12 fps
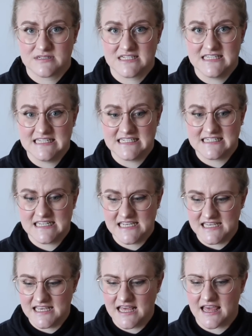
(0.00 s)
CET,
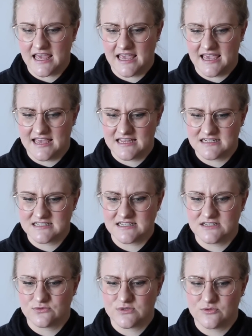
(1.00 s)
and
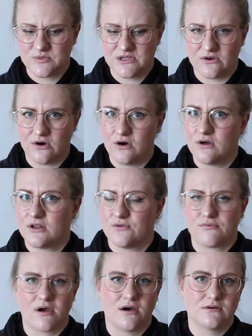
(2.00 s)
it will be all
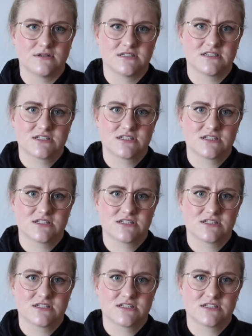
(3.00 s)
around